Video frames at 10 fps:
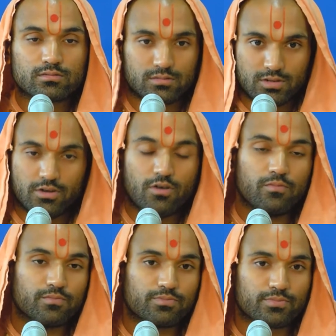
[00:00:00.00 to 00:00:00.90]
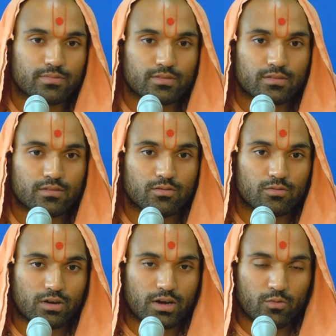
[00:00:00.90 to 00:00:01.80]
do you know
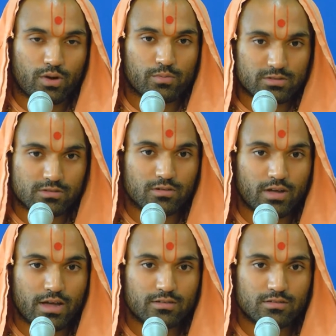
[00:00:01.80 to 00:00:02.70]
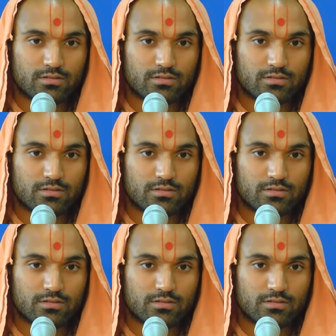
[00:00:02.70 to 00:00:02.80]
what kind of weapons good has